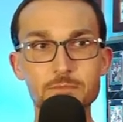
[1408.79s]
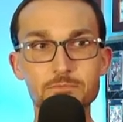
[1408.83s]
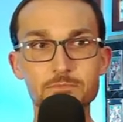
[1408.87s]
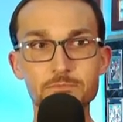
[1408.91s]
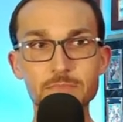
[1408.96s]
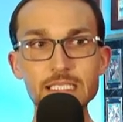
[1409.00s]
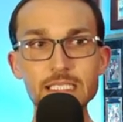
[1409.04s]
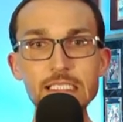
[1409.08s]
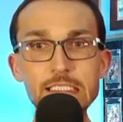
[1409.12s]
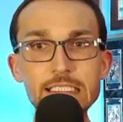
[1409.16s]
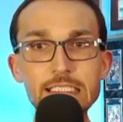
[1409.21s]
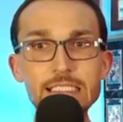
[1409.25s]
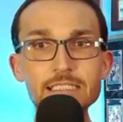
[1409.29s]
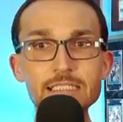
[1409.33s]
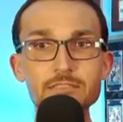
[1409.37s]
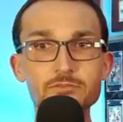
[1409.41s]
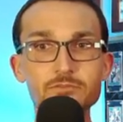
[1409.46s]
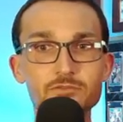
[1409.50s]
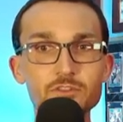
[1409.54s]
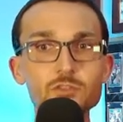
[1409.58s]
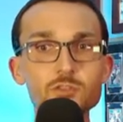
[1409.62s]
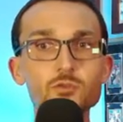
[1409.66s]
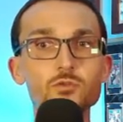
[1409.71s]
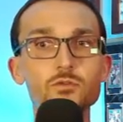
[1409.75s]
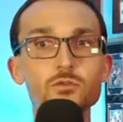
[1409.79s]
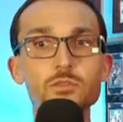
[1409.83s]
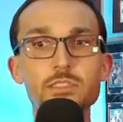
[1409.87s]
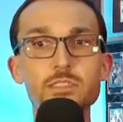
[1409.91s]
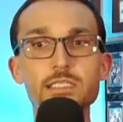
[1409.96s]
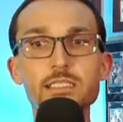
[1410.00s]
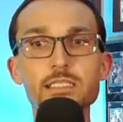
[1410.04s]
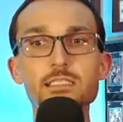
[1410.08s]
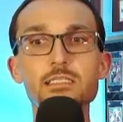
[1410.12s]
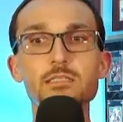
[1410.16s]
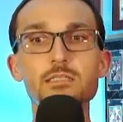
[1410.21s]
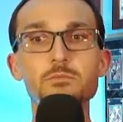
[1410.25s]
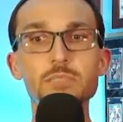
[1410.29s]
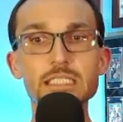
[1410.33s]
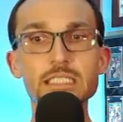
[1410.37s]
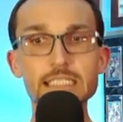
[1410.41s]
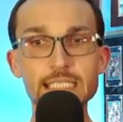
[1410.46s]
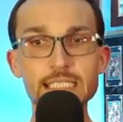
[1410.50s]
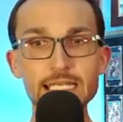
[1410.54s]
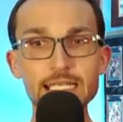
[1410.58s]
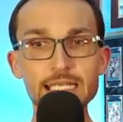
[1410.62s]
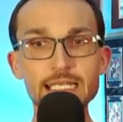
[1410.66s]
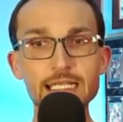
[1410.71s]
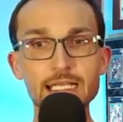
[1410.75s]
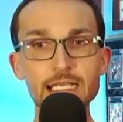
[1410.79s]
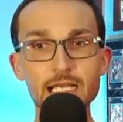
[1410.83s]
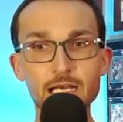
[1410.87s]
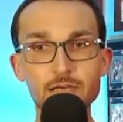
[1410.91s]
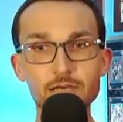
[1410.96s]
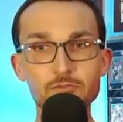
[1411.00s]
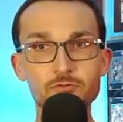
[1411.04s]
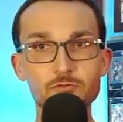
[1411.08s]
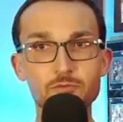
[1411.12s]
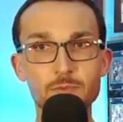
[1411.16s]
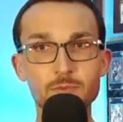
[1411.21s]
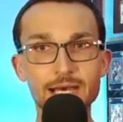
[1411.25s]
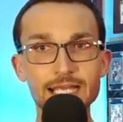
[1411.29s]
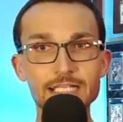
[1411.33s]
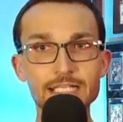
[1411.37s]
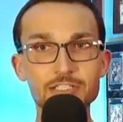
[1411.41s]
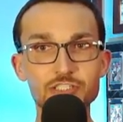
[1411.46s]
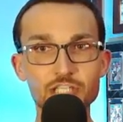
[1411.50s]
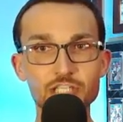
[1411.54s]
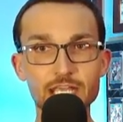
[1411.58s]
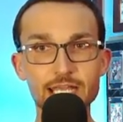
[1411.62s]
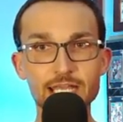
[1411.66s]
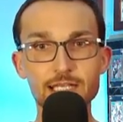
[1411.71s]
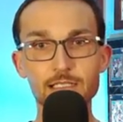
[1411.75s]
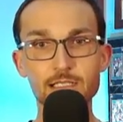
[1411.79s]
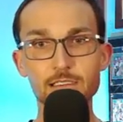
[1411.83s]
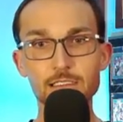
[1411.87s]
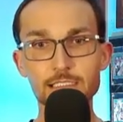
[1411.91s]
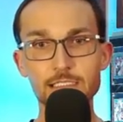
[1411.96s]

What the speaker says: million views since the beginning of my channel.